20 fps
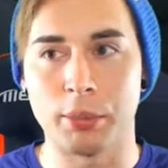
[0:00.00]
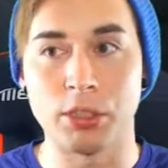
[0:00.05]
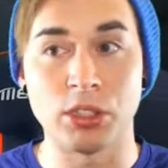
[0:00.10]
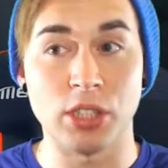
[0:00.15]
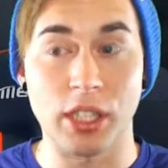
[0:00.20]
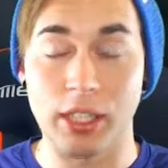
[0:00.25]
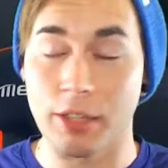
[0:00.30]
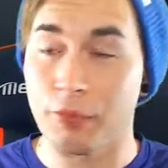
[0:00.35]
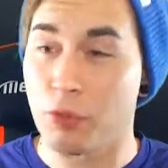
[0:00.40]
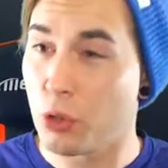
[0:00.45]

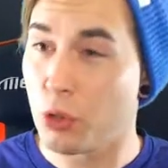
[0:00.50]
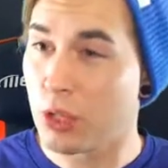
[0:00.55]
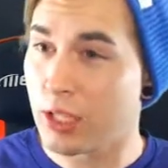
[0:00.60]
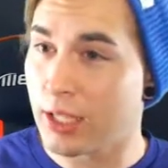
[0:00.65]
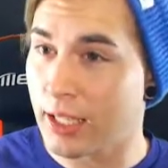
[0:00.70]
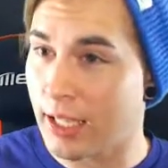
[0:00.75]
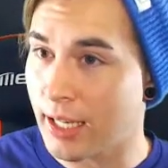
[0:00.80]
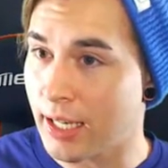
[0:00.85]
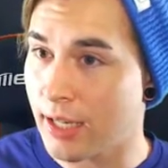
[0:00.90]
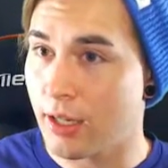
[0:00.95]
Like if you can
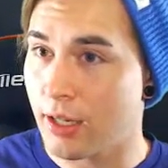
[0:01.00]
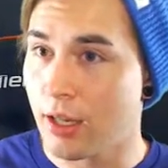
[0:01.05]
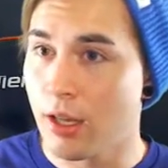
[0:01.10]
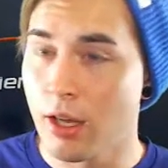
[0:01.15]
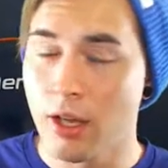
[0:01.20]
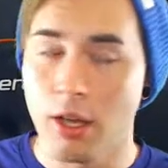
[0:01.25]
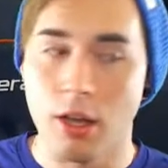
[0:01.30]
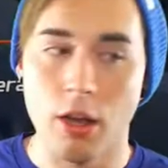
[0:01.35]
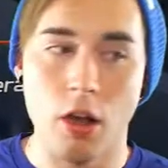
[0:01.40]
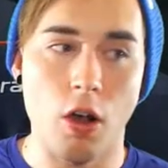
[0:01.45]
get
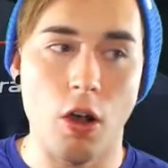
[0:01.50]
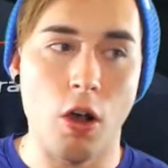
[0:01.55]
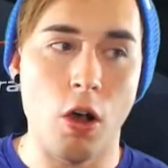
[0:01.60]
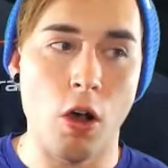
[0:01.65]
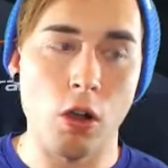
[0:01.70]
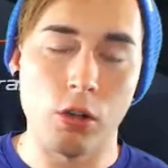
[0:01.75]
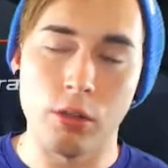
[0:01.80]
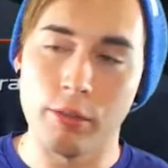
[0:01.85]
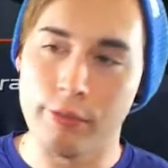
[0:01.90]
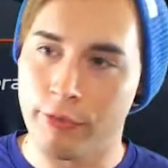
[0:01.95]

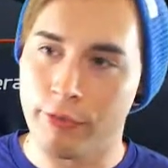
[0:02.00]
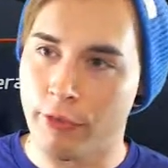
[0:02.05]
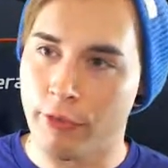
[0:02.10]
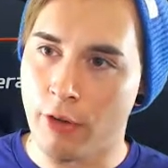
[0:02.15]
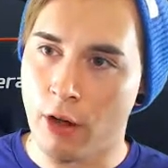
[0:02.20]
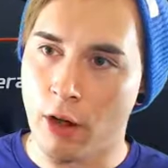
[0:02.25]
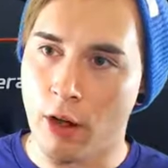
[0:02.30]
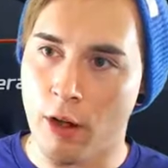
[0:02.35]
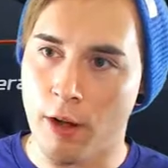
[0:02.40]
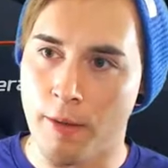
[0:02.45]
all of
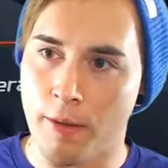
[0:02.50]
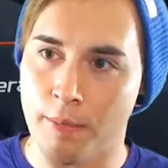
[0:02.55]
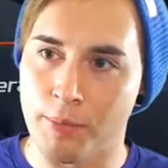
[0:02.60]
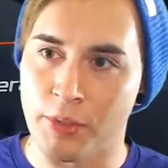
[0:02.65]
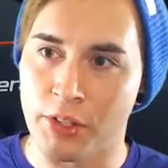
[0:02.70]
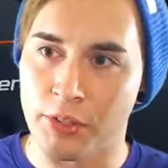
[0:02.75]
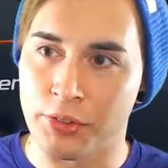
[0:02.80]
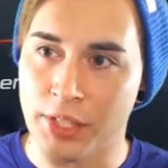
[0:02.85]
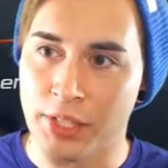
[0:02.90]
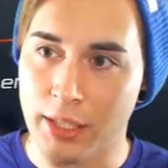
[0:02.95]
the
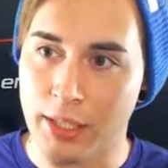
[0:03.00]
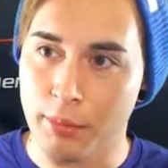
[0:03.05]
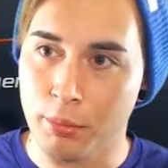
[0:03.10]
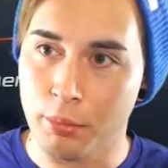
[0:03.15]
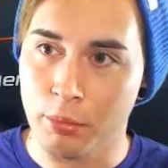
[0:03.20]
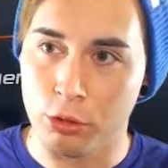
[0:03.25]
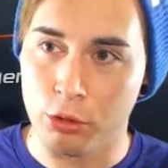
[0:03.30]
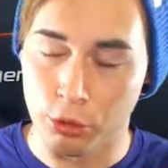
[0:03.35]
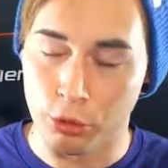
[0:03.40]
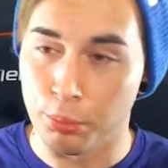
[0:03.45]
team
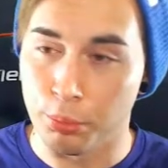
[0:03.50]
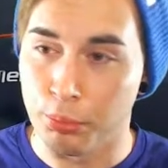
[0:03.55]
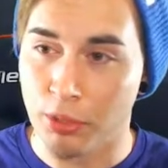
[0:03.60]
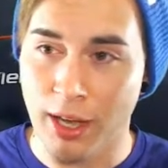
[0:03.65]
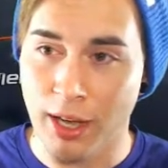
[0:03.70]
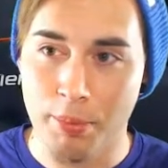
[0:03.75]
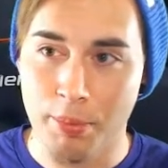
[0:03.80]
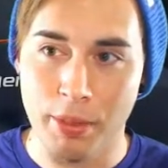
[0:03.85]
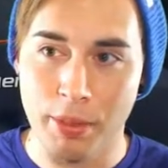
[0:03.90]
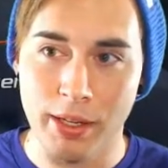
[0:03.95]
grouped
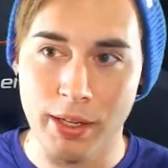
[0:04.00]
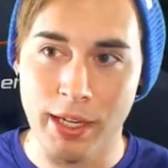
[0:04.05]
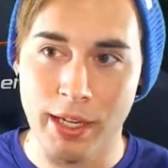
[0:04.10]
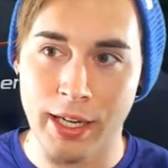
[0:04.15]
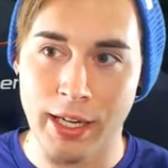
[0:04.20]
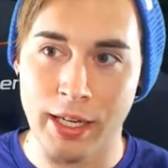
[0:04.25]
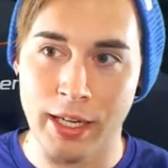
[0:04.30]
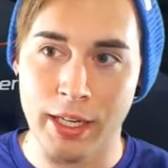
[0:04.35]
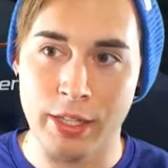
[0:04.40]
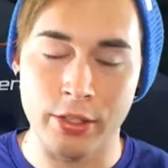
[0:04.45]
up
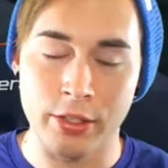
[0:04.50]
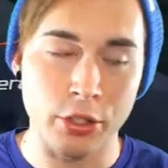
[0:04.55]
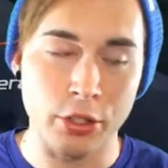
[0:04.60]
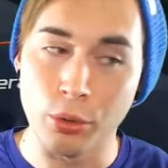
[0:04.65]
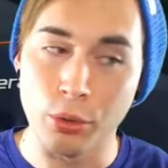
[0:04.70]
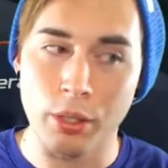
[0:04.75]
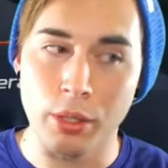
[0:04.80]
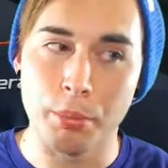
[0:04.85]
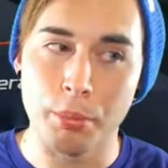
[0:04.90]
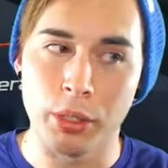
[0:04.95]
and you
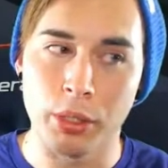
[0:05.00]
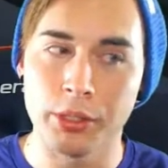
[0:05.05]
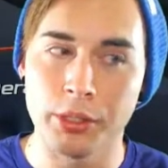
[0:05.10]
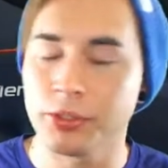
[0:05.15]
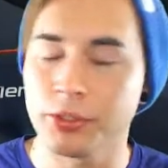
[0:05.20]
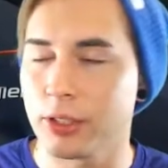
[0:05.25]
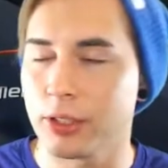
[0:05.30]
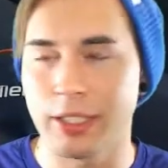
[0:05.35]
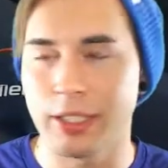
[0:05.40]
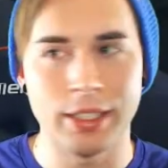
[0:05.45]
can
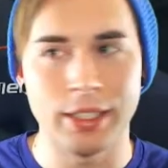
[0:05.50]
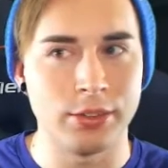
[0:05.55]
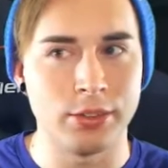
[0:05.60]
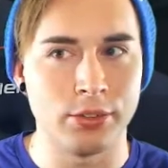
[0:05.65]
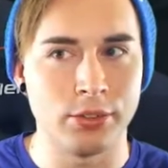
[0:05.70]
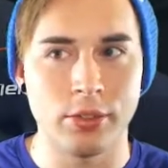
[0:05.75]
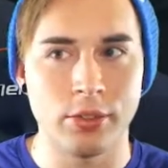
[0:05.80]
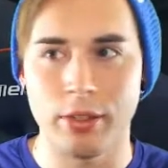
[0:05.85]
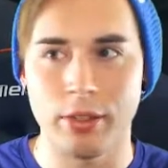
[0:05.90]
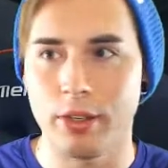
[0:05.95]
burst, it
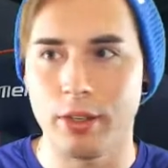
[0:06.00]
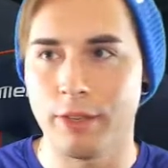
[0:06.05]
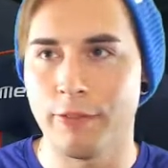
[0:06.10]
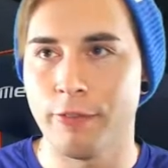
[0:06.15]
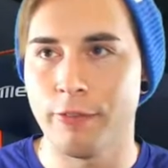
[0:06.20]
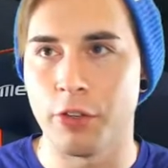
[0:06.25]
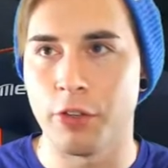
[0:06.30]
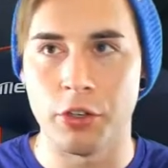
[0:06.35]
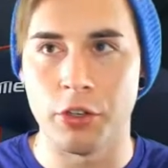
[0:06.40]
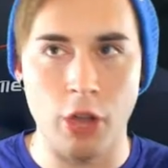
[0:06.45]
is
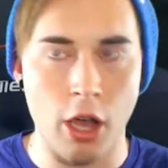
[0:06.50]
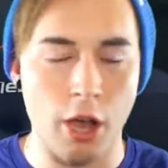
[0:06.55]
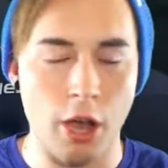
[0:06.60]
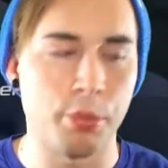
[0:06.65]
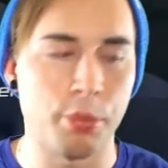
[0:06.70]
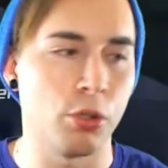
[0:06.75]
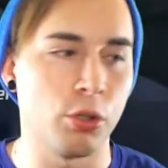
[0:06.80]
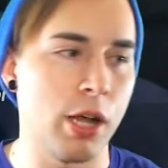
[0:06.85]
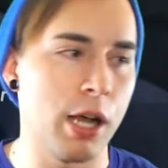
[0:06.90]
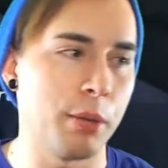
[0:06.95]

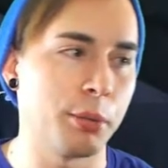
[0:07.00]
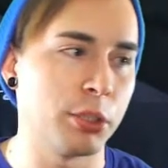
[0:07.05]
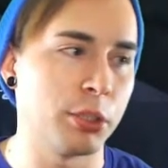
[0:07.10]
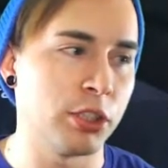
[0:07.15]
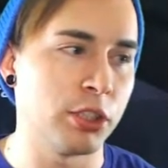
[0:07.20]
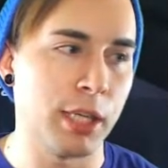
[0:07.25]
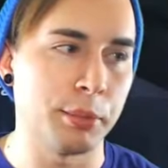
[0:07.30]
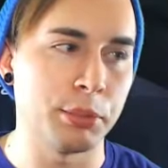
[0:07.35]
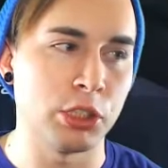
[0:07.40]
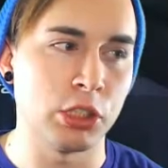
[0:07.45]
phenomenal how much
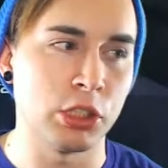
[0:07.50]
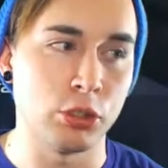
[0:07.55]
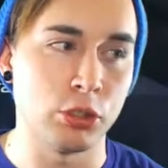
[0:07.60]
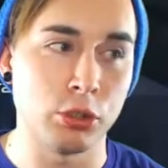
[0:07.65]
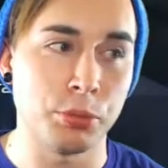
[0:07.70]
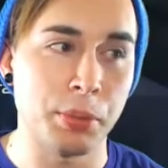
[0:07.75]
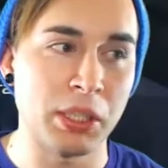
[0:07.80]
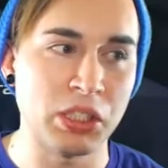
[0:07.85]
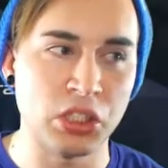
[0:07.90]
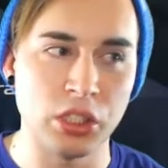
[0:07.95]
damage you can do,
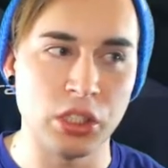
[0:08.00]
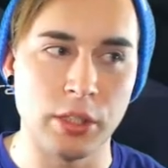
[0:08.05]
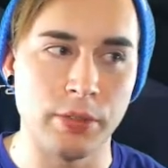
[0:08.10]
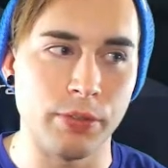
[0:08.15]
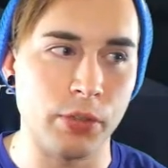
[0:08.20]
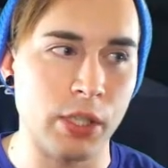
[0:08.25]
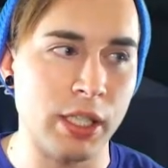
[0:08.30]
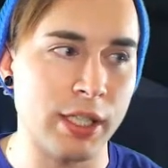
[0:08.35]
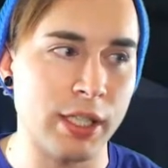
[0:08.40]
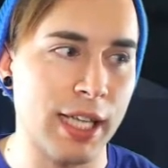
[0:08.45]
especially if you
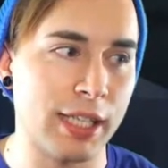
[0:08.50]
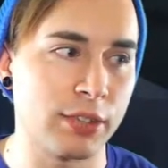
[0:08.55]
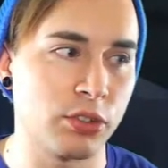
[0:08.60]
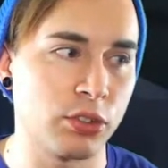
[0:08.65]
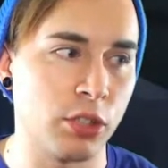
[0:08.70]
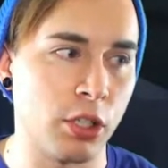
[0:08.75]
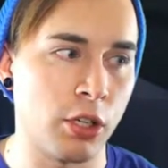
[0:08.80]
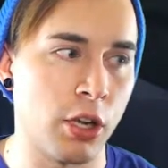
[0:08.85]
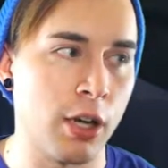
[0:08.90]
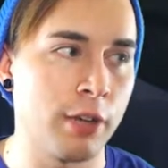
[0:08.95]
get that
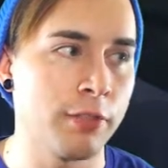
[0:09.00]
stun off.